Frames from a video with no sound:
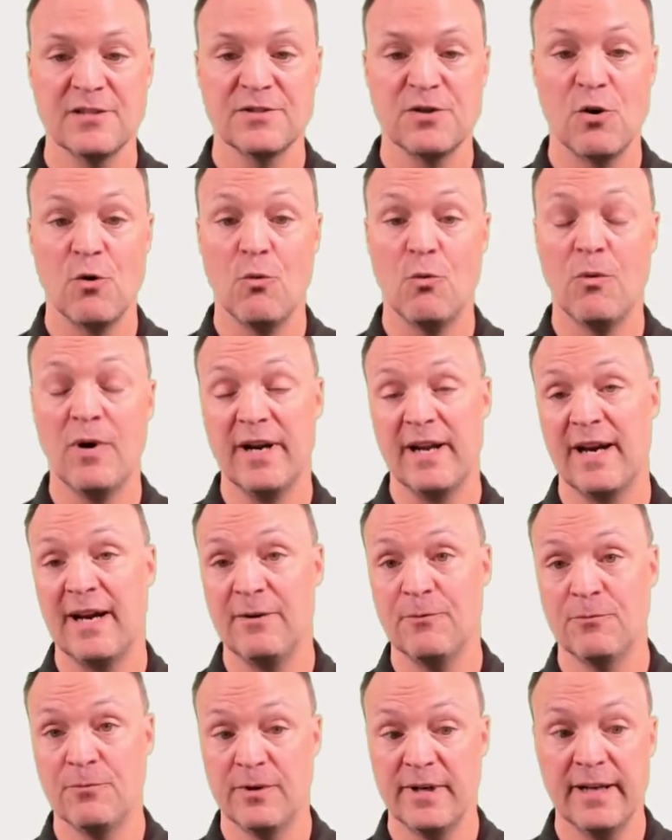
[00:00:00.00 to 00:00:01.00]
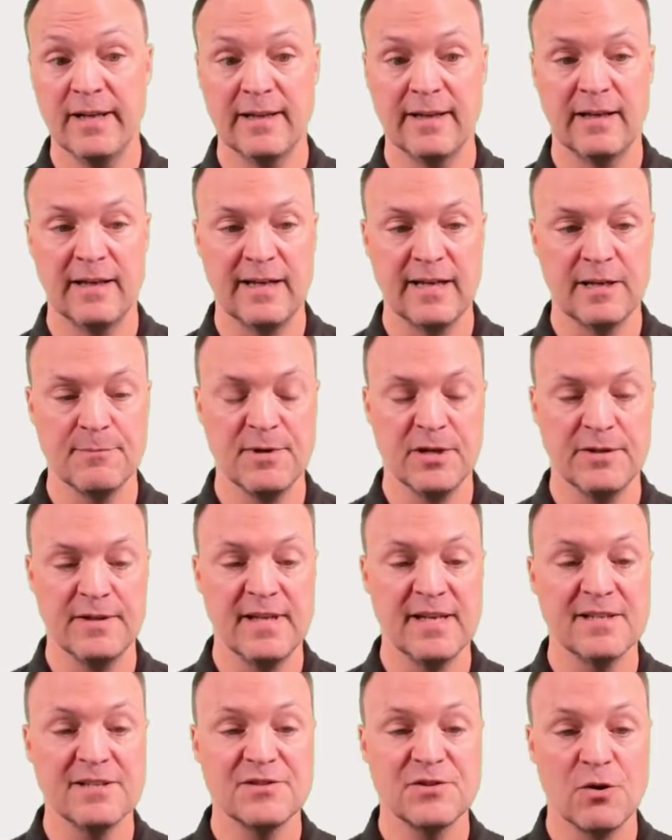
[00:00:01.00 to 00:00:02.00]
So what I really like
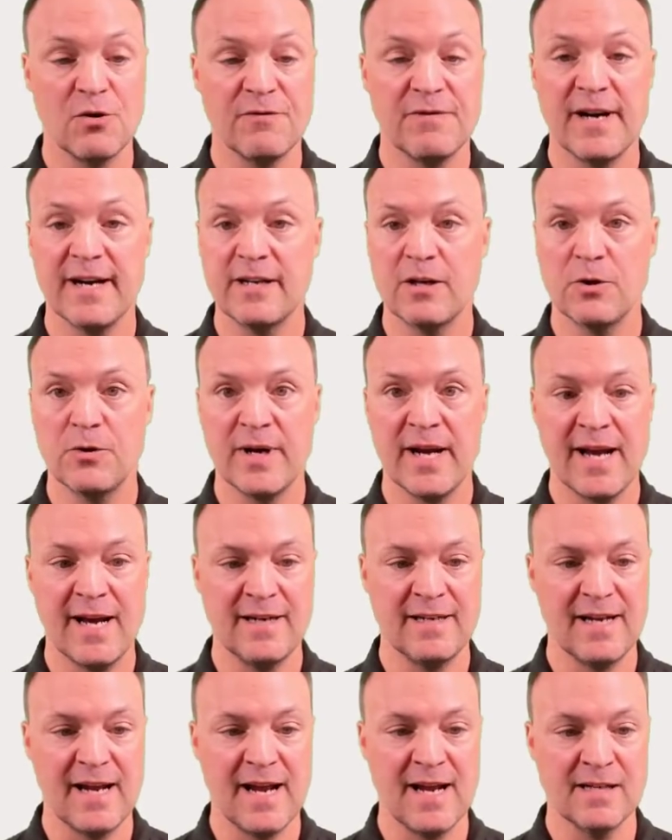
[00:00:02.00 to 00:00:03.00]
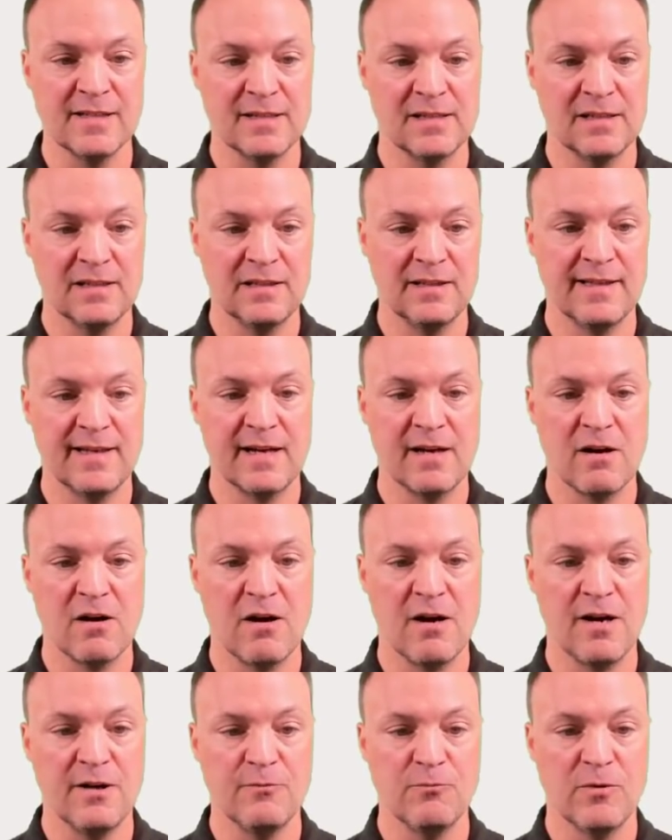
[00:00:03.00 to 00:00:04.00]
about this, so if I go ahead and click
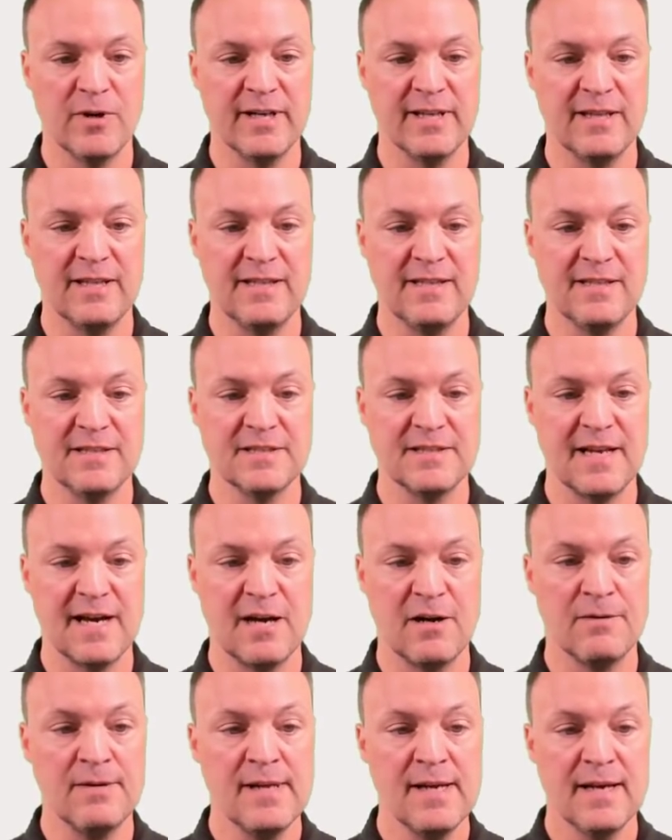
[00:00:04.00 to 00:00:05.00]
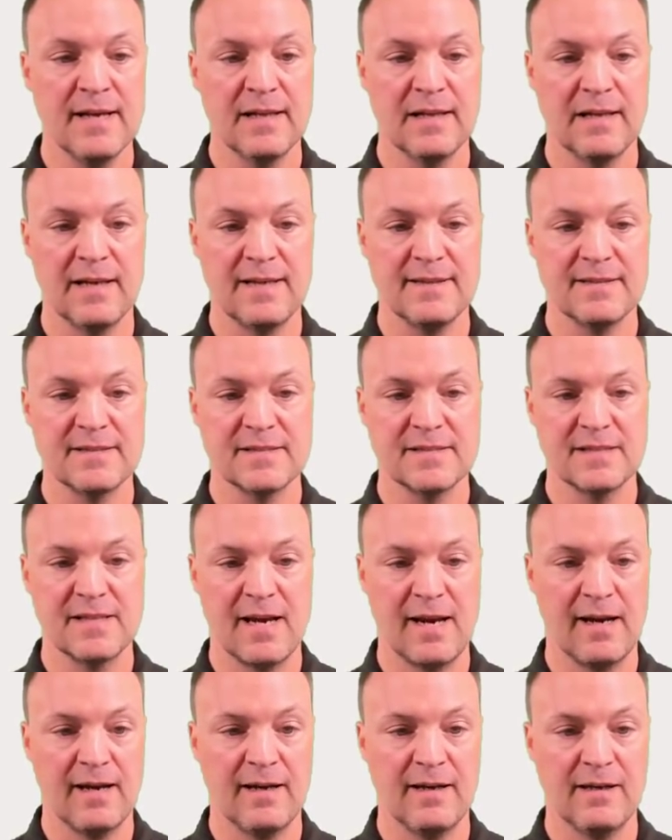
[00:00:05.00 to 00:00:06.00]
on one of these now, let's
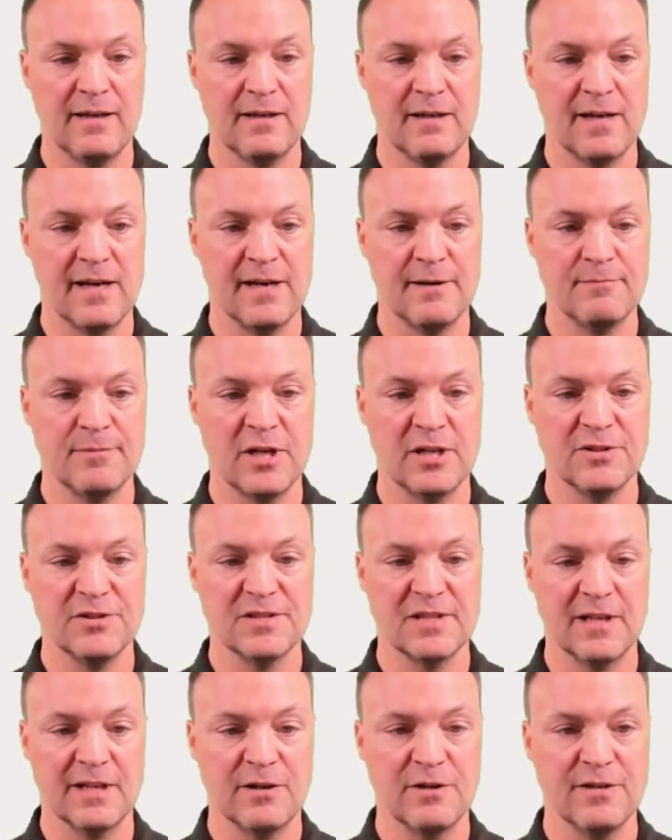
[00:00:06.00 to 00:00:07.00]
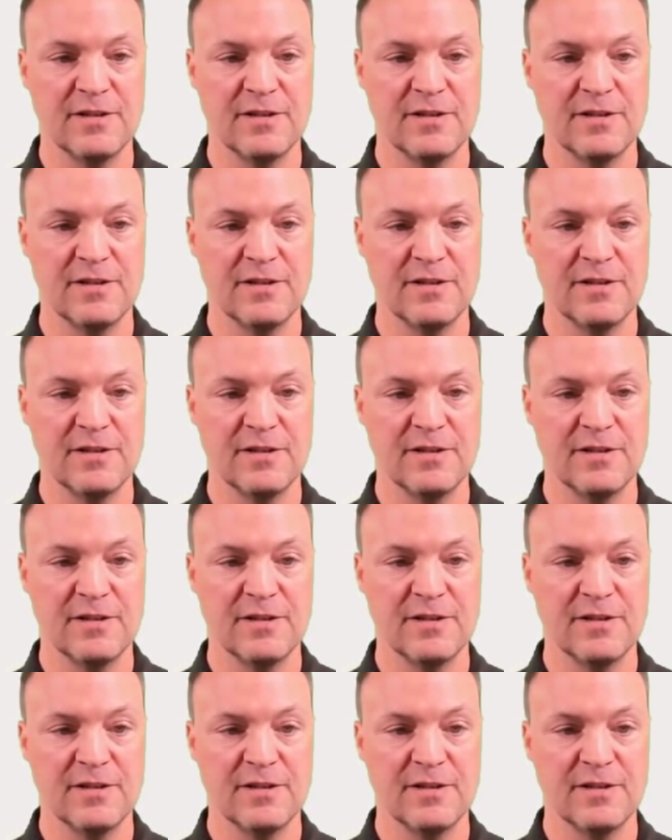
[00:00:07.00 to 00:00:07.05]
say uh, I'll just